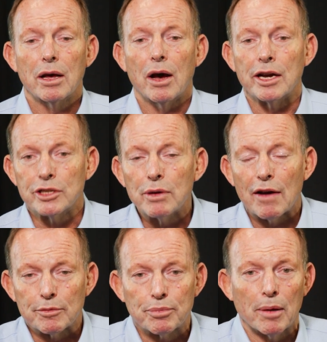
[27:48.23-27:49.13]
I do
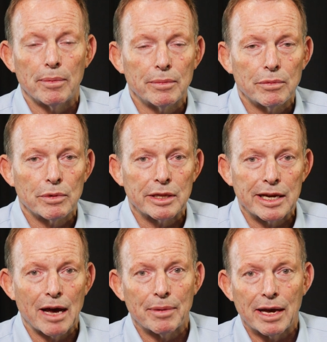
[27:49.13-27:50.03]
have a problem with the
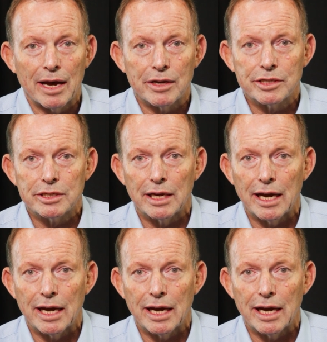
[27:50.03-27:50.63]
upper house